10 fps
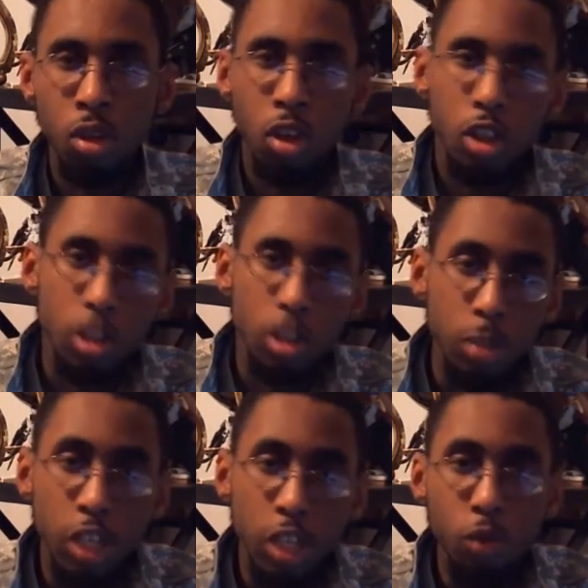Sub
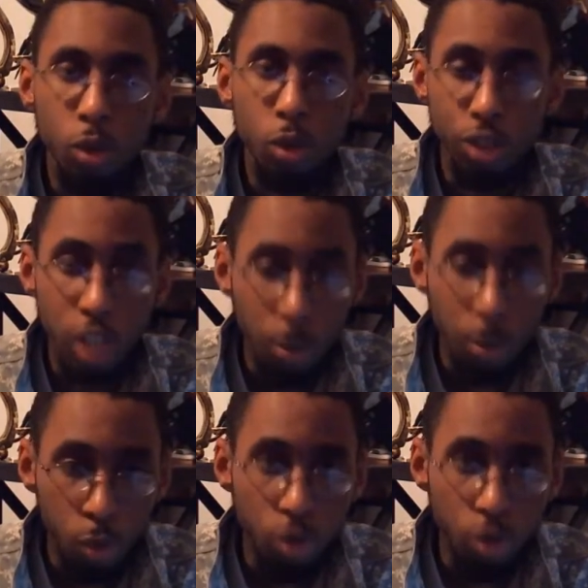Task Force is
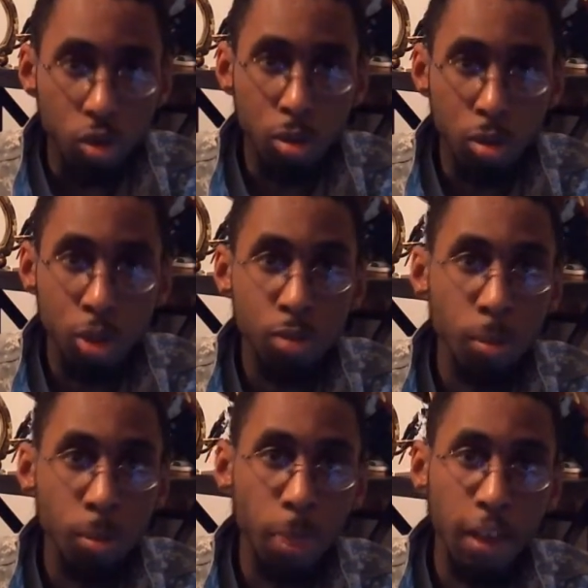Taskforce Anubis,
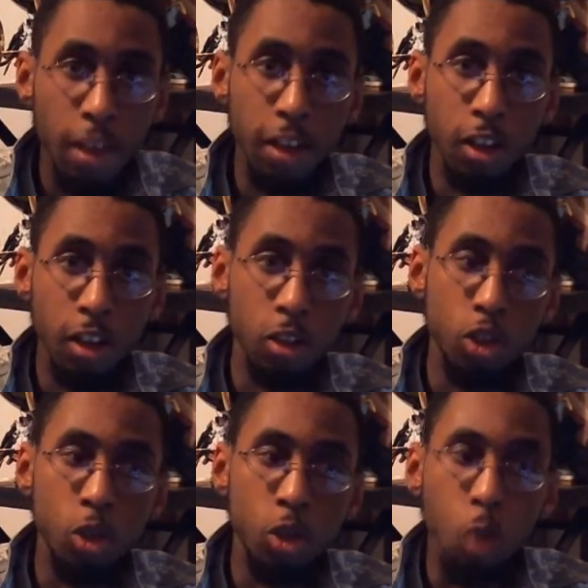and I
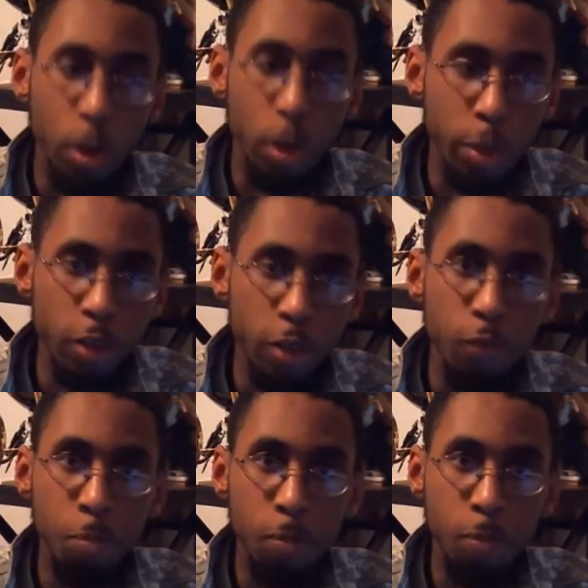just wanted to make a
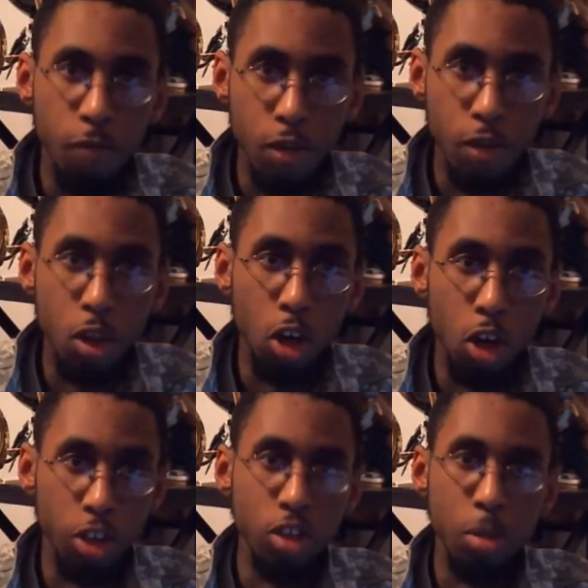vlog
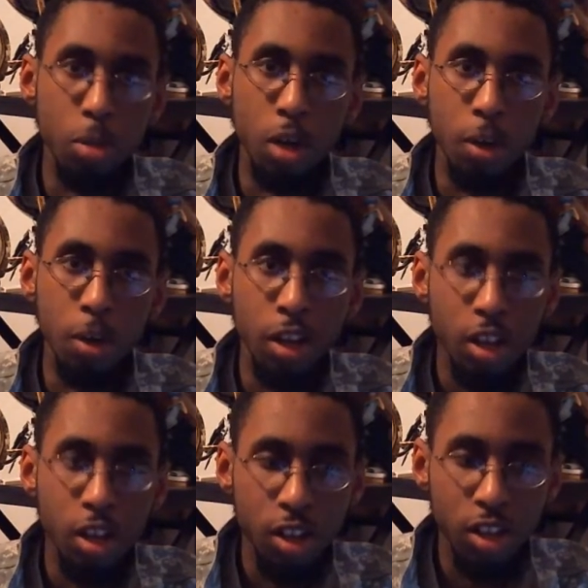here about
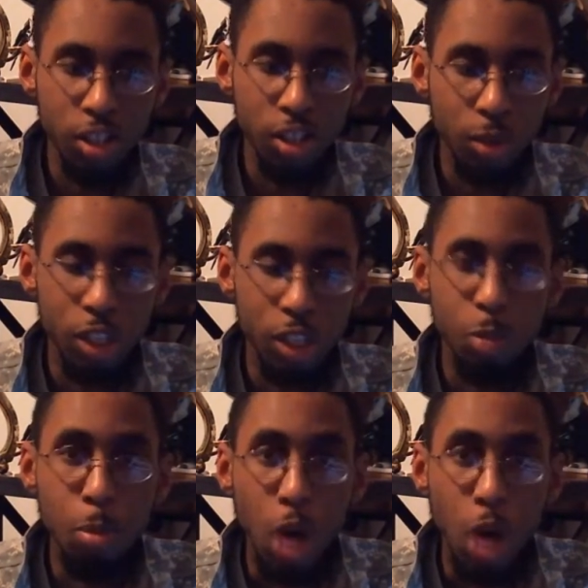something that's
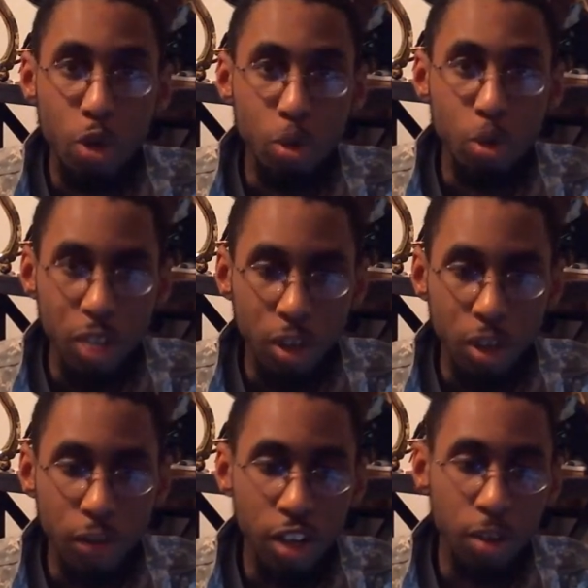been bothering me in the
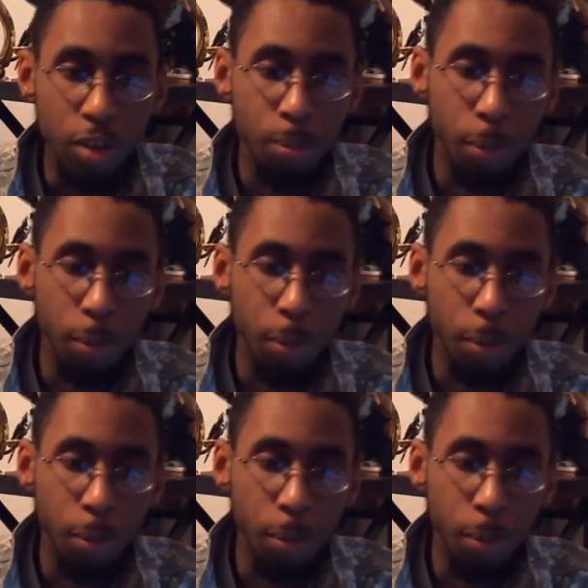fandom.